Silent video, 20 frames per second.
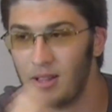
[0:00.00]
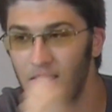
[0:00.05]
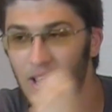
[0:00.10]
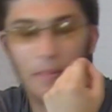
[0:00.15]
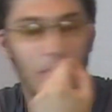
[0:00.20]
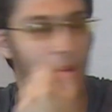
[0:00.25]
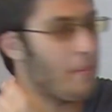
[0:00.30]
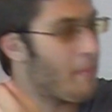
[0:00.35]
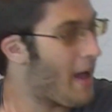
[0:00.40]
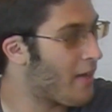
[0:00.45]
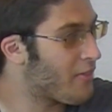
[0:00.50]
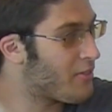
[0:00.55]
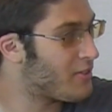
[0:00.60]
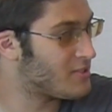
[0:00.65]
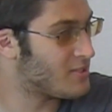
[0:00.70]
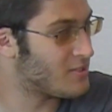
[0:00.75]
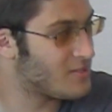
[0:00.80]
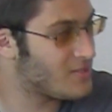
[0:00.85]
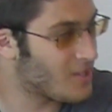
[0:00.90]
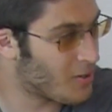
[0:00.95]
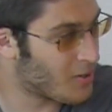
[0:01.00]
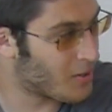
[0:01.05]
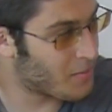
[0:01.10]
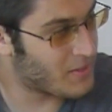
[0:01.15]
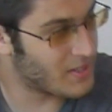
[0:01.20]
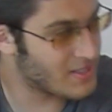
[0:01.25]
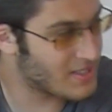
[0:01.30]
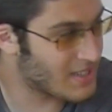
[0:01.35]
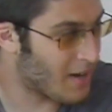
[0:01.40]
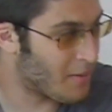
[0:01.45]
glad my mouth isn't
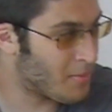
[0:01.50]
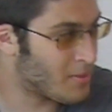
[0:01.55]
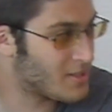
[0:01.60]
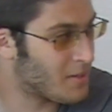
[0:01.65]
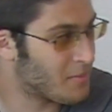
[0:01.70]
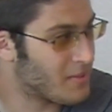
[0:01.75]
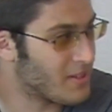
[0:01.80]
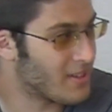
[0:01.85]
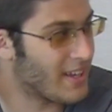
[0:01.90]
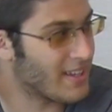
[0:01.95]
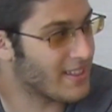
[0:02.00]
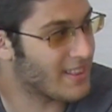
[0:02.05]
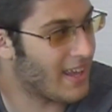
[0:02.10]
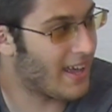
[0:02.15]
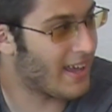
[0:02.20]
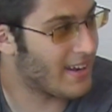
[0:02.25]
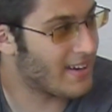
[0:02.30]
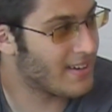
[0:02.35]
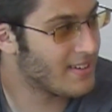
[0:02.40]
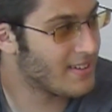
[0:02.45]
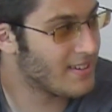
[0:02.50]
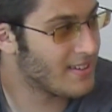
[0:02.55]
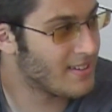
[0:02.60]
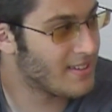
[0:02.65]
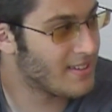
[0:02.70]
sewn up this time or something like that.